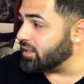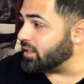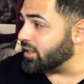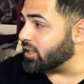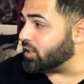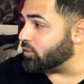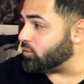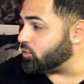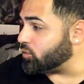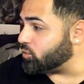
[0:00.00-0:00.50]

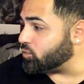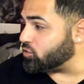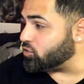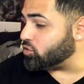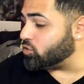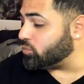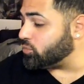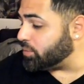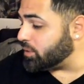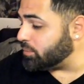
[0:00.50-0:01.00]
If there was
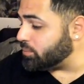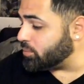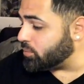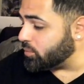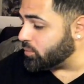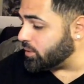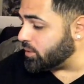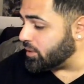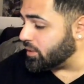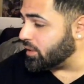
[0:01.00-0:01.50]
two
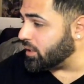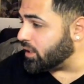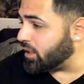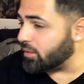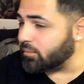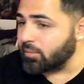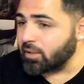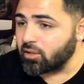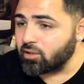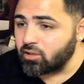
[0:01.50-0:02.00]
people in the
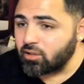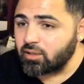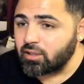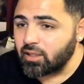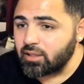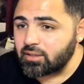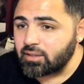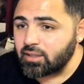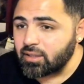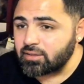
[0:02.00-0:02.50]
game that look
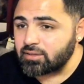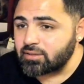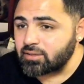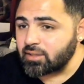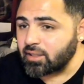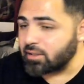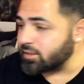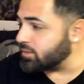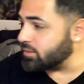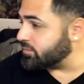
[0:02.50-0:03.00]
like they
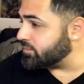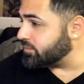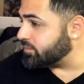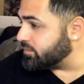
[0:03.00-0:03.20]
sell it,